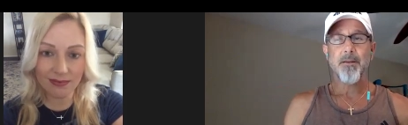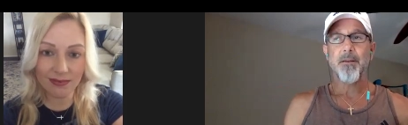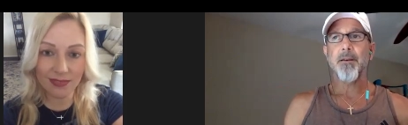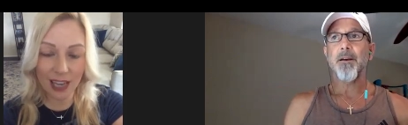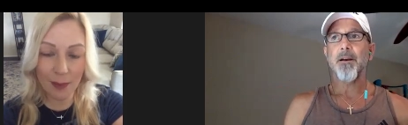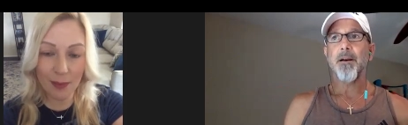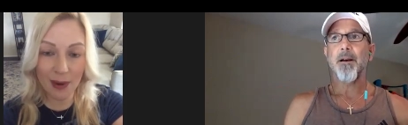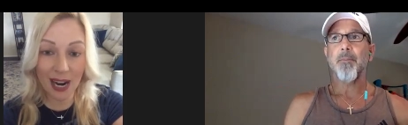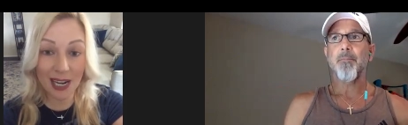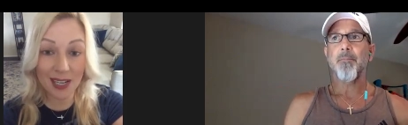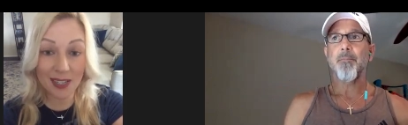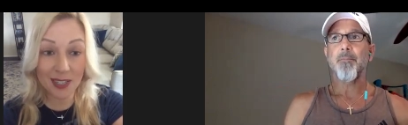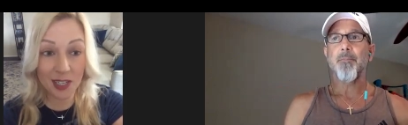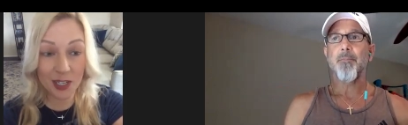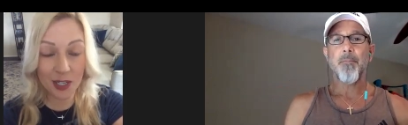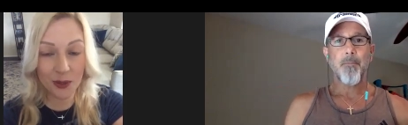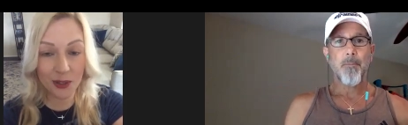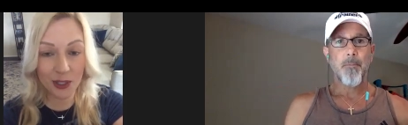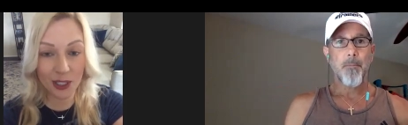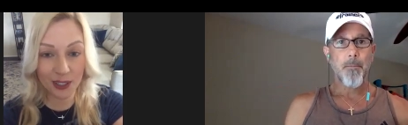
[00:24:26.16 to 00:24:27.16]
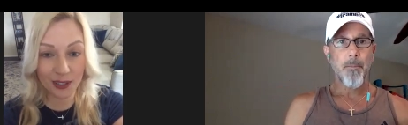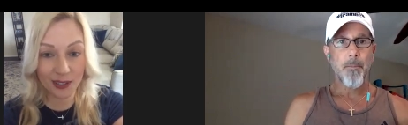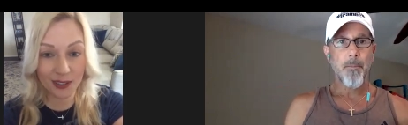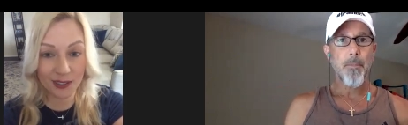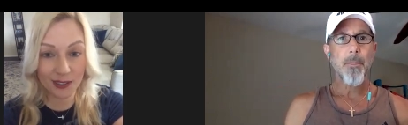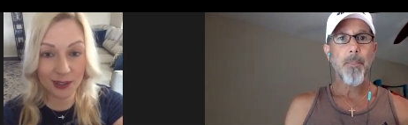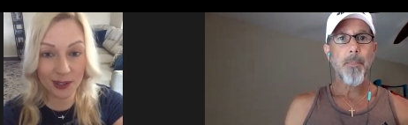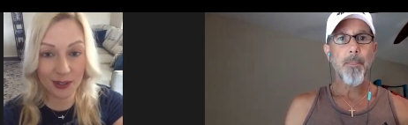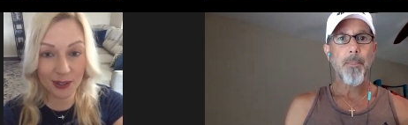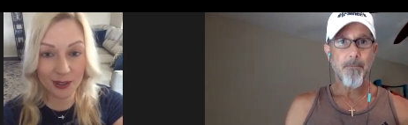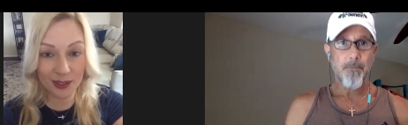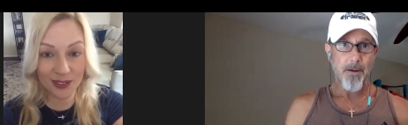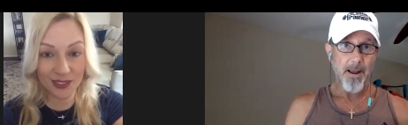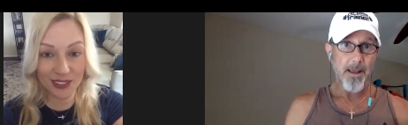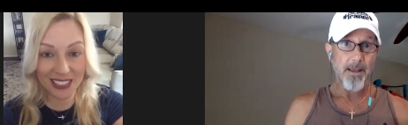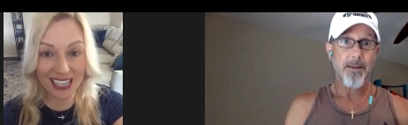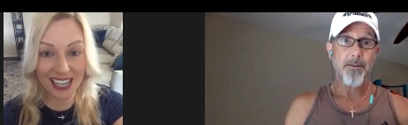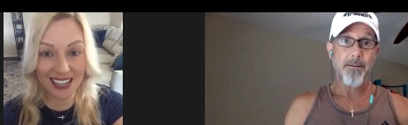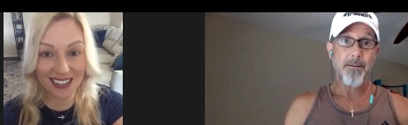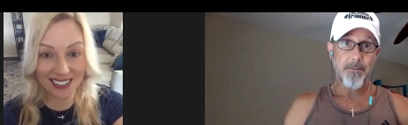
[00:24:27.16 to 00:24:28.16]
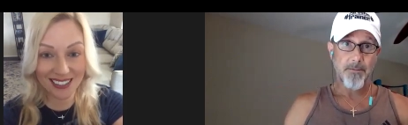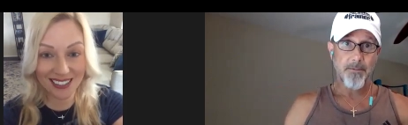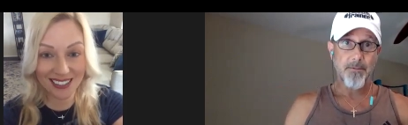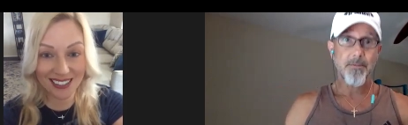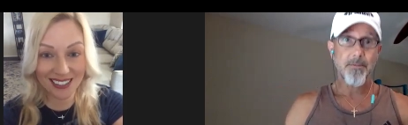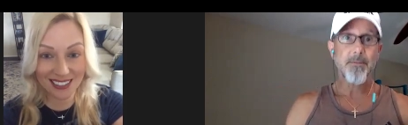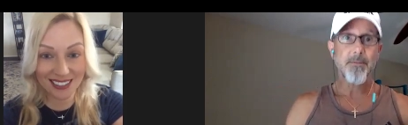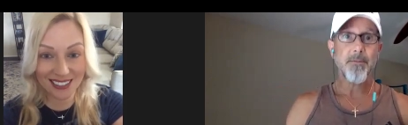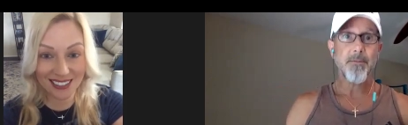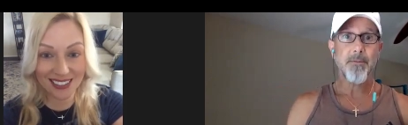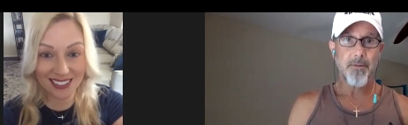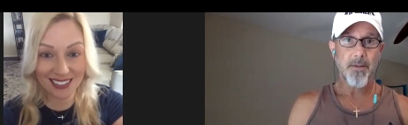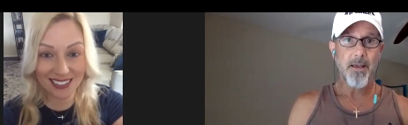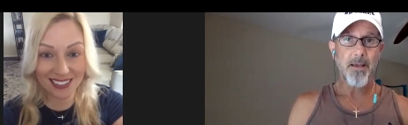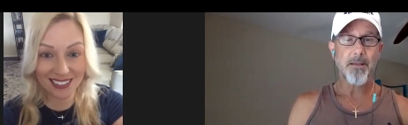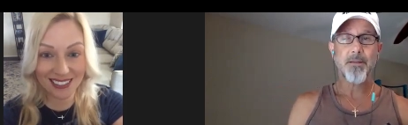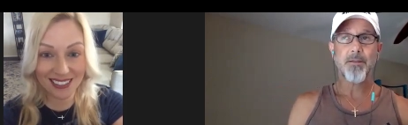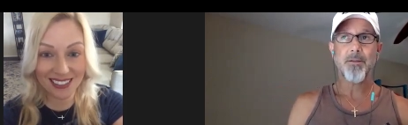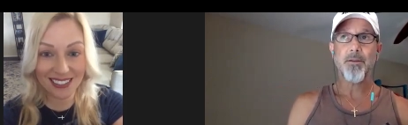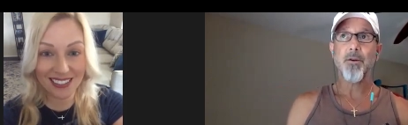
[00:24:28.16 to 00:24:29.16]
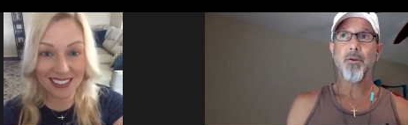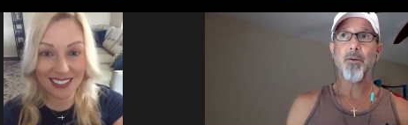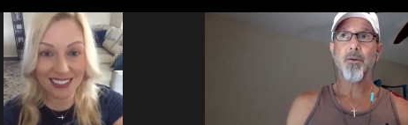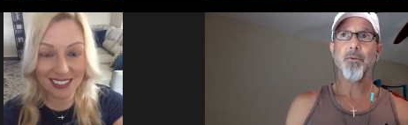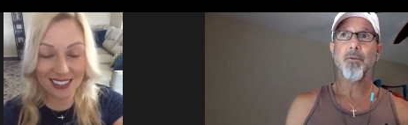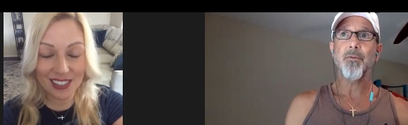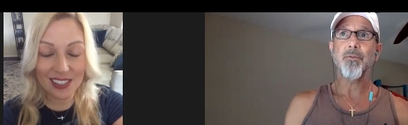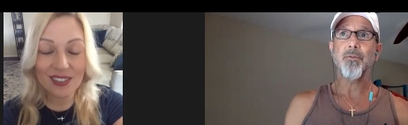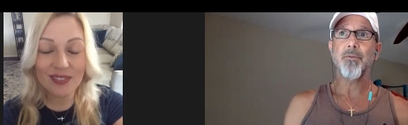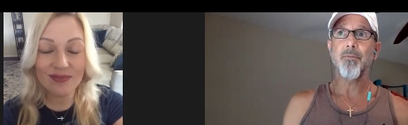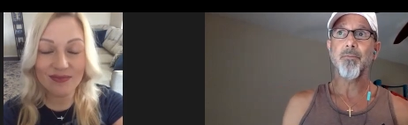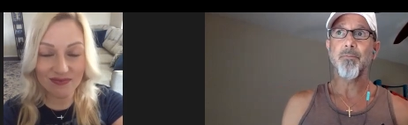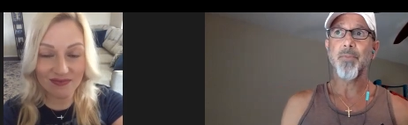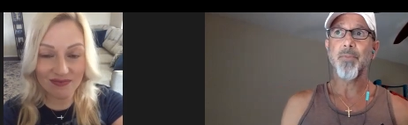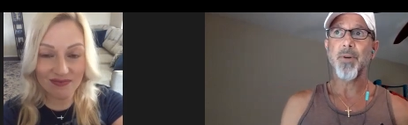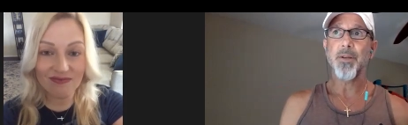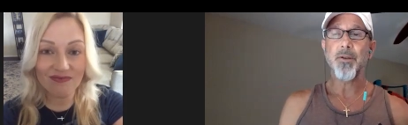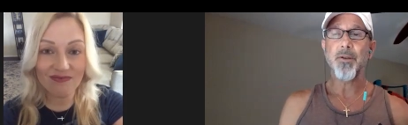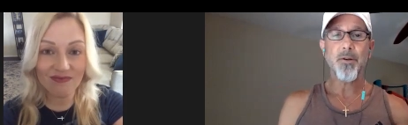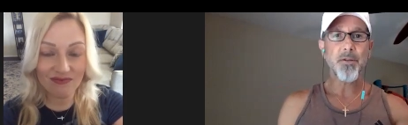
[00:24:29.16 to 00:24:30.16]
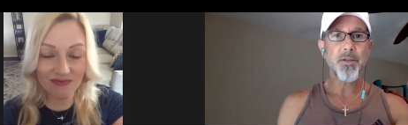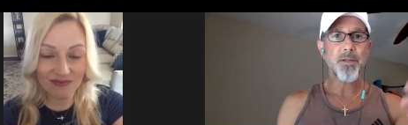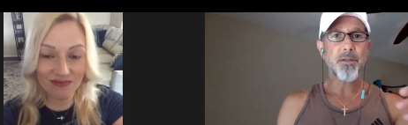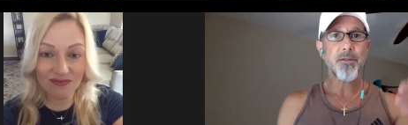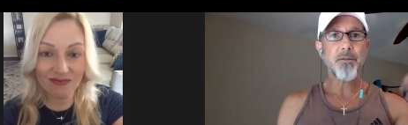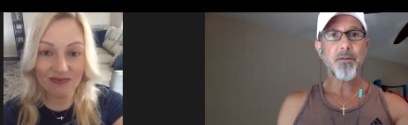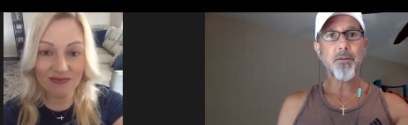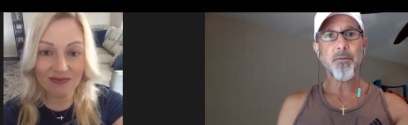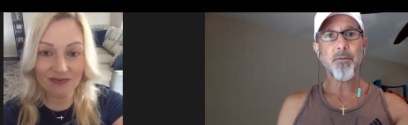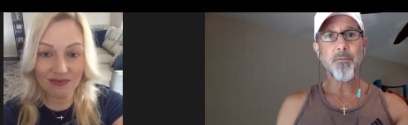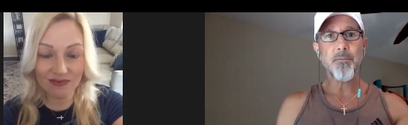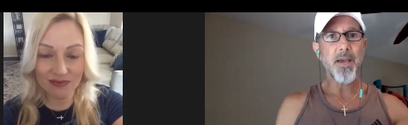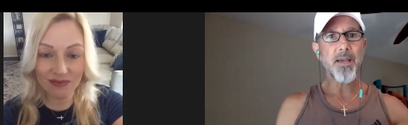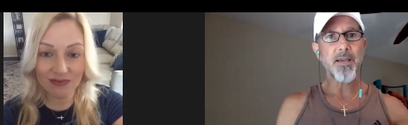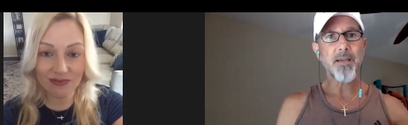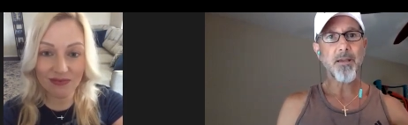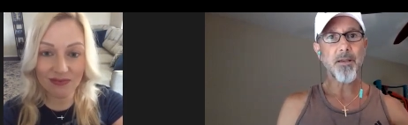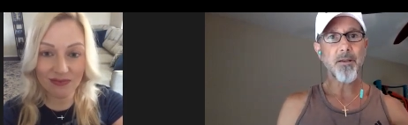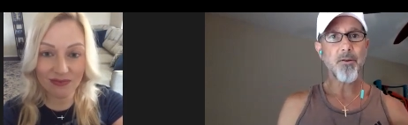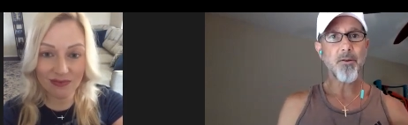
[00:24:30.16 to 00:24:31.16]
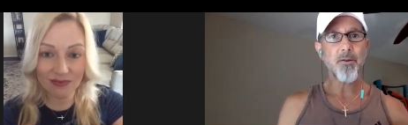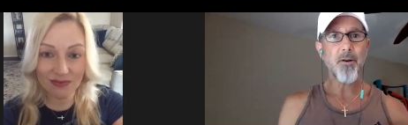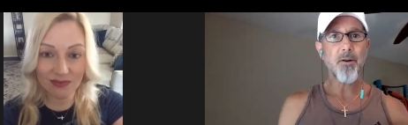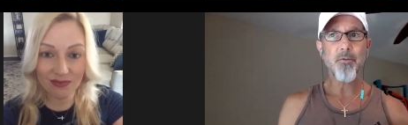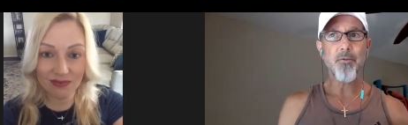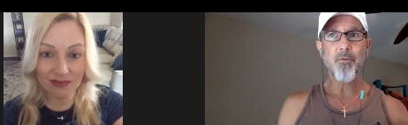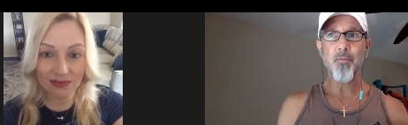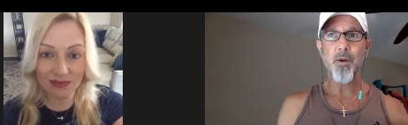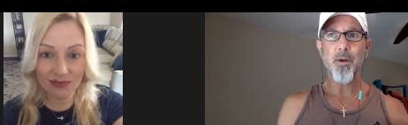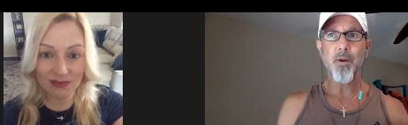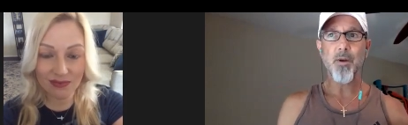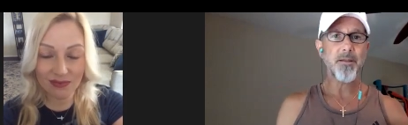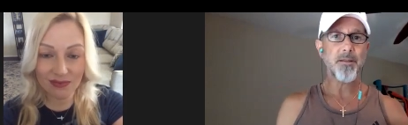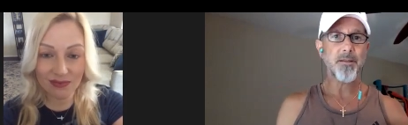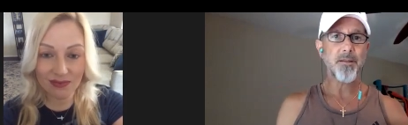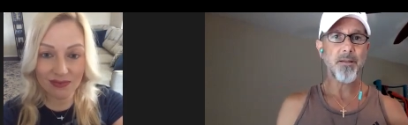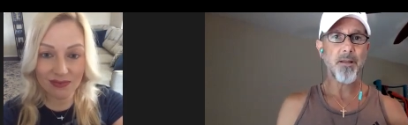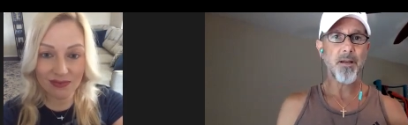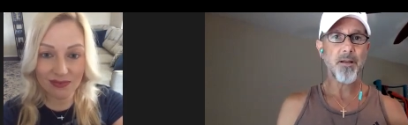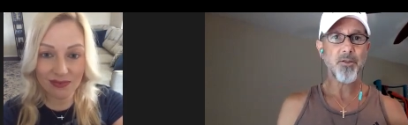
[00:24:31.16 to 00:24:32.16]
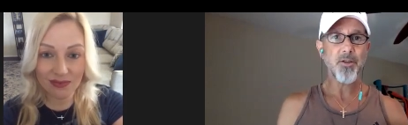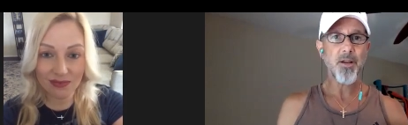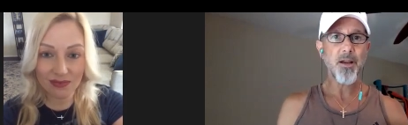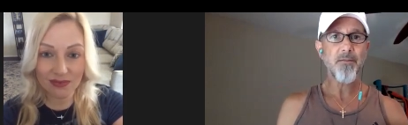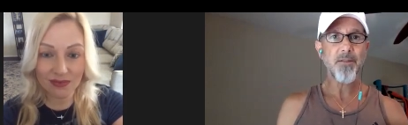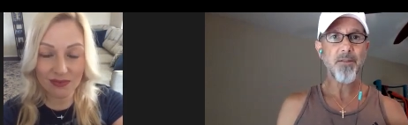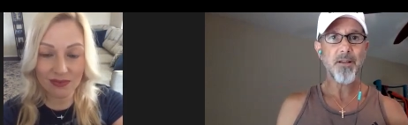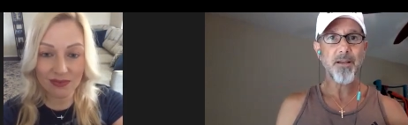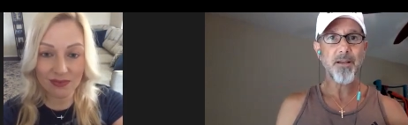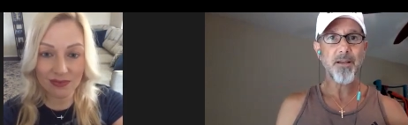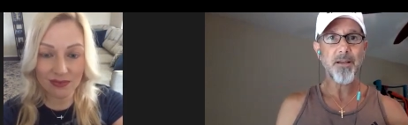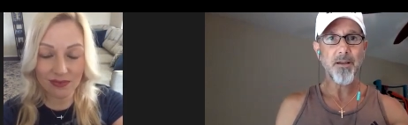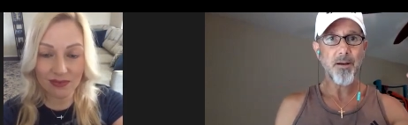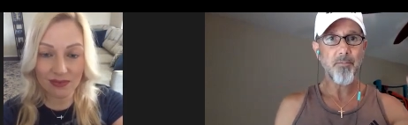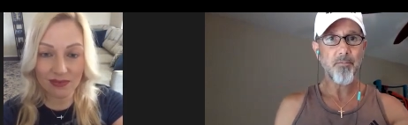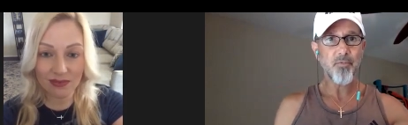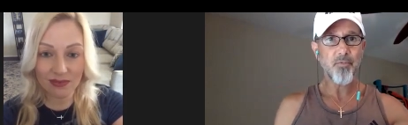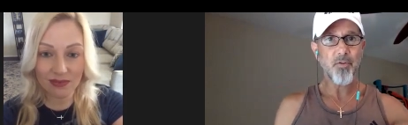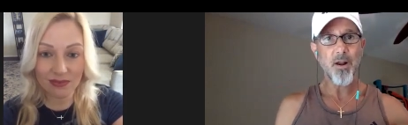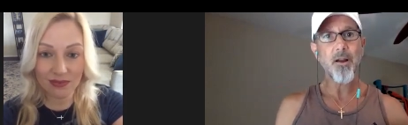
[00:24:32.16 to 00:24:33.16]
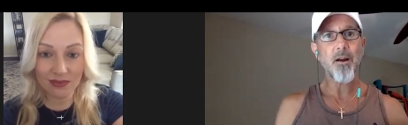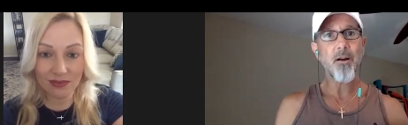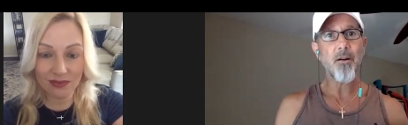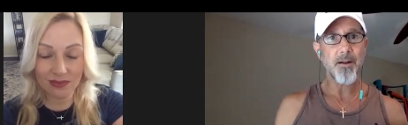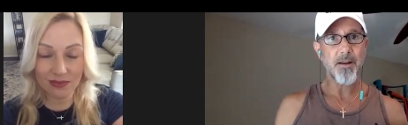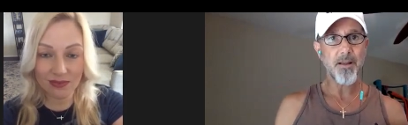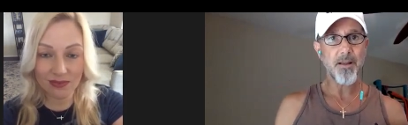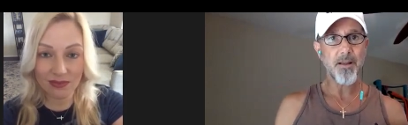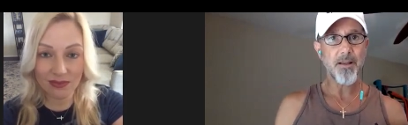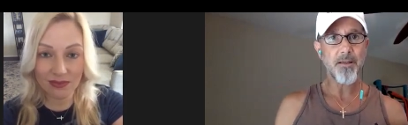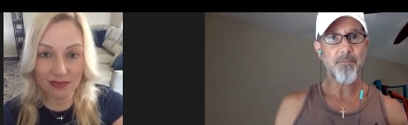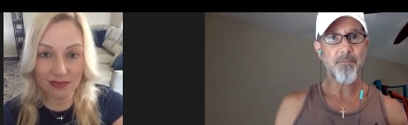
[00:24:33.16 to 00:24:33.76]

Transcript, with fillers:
Speaker 1: I'm an ICU nurse. So
Speaker 2: right. Yes. Yes. So, but you're still making your health, wellness, and longevity a priority.